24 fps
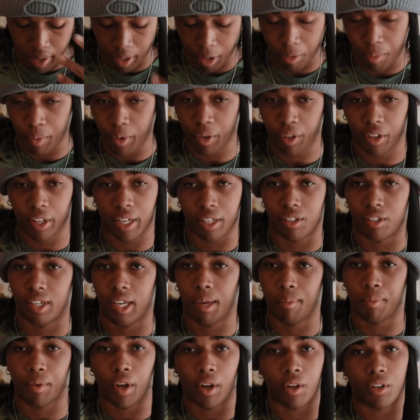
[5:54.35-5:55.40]
community that
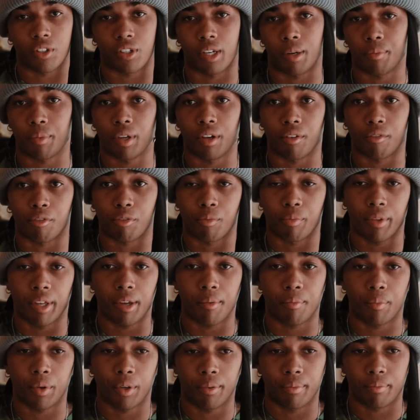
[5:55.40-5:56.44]
same knowledge that I'm getting from
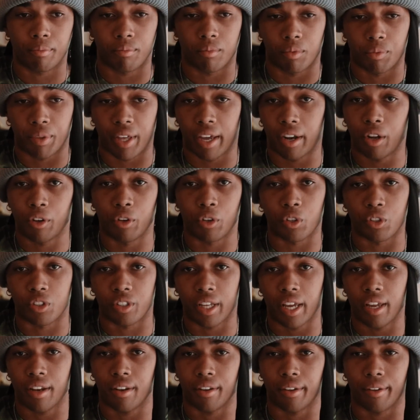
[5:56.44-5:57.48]
them, but that
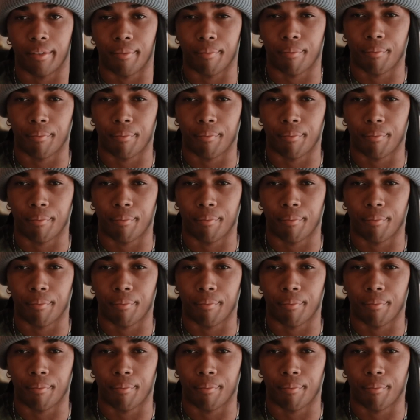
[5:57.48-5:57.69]
understanding.